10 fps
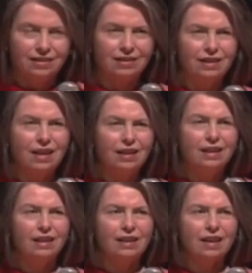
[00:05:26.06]
Tonight,
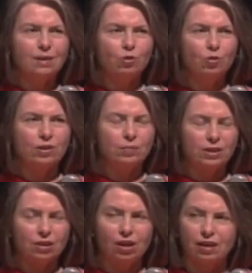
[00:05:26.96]
I am going to be
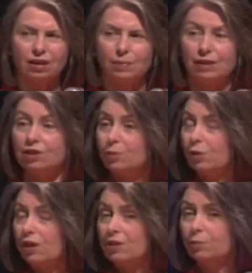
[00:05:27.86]
talking about,
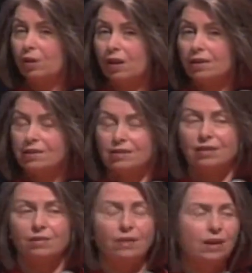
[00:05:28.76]
surprise, surprise,
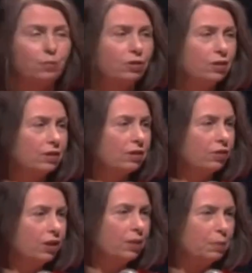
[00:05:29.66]
the vibrant
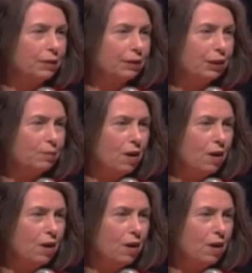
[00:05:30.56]
green building